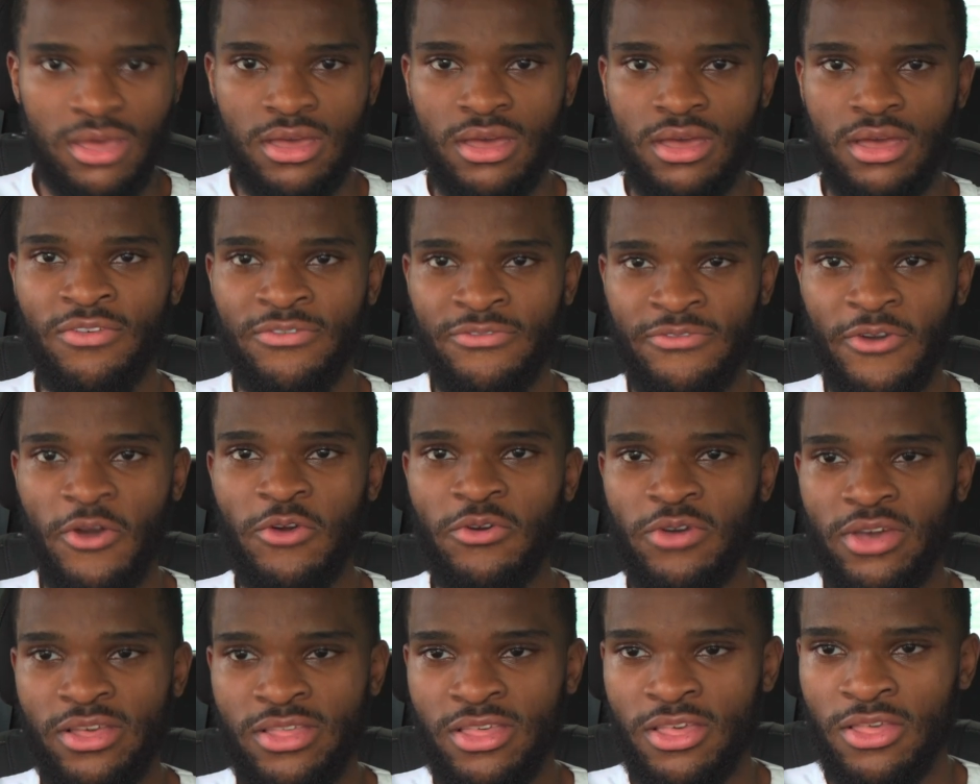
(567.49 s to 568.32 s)
Because
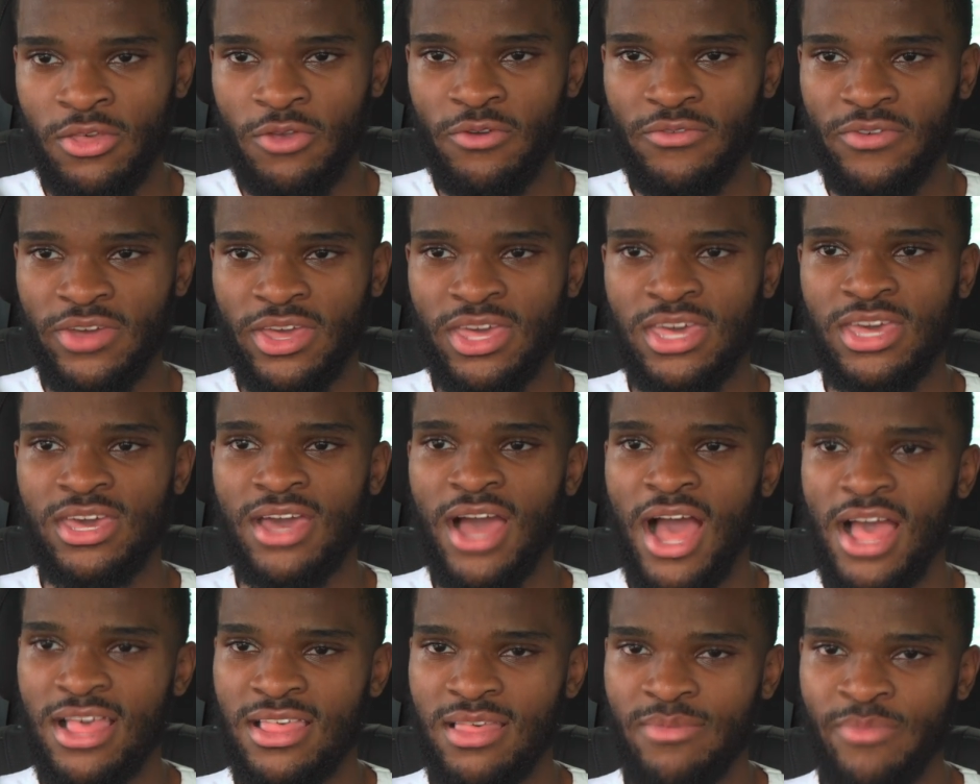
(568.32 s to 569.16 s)
focus is another key
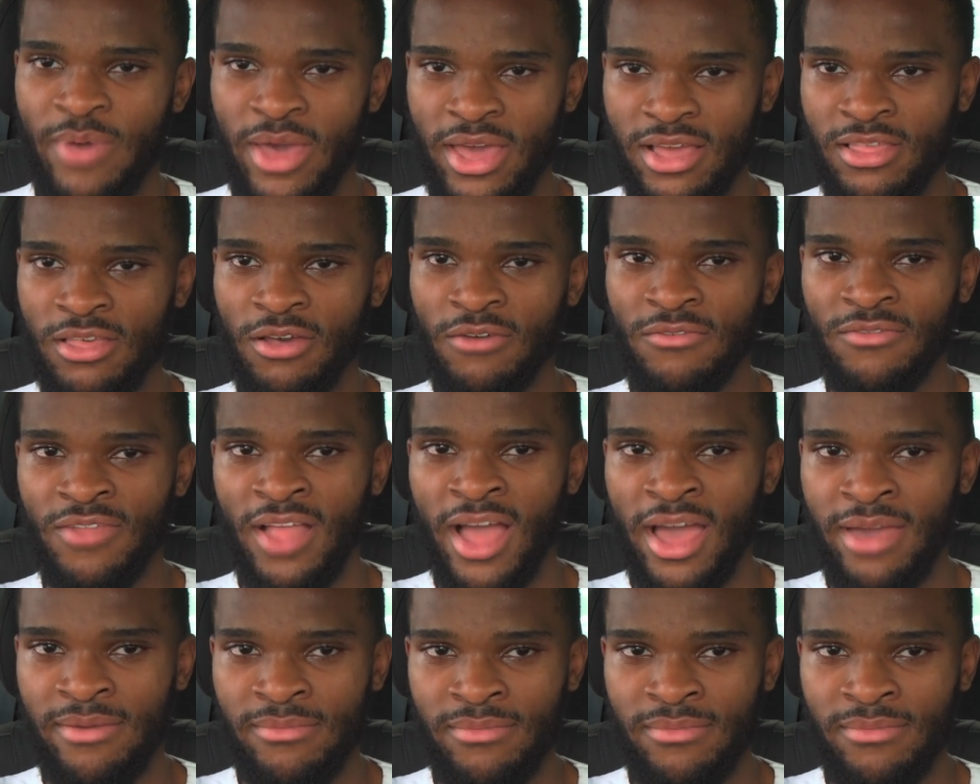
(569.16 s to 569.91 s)
aspect of